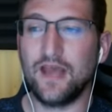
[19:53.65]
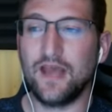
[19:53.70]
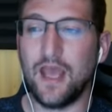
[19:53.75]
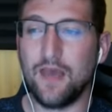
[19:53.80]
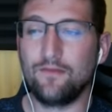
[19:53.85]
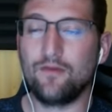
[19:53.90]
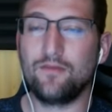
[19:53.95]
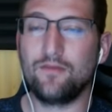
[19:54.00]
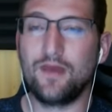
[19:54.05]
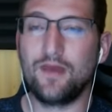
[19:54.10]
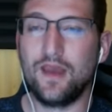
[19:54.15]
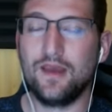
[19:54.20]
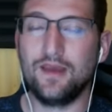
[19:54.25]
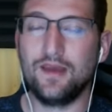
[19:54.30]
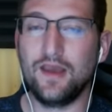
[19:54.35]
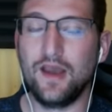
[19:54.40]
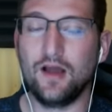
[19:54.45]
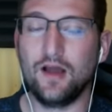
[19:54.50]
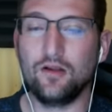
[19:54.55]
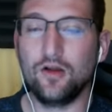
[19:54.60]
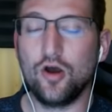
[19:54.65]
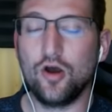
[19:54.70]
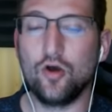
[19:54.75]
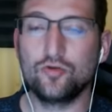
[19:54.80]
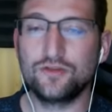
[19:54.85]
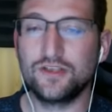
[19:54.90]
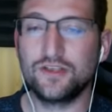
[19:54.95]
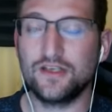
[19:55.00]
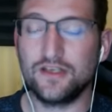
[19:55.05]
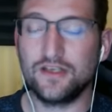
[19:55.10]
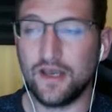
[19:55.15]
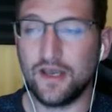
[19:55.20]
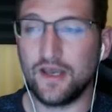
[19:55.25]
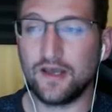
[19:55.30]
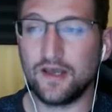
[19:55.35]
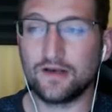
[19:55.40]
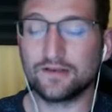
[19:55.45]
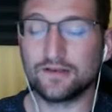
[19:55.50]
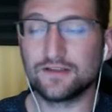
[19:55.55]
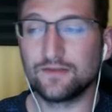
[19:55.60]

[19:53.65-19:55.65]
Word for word: MMA LOTN.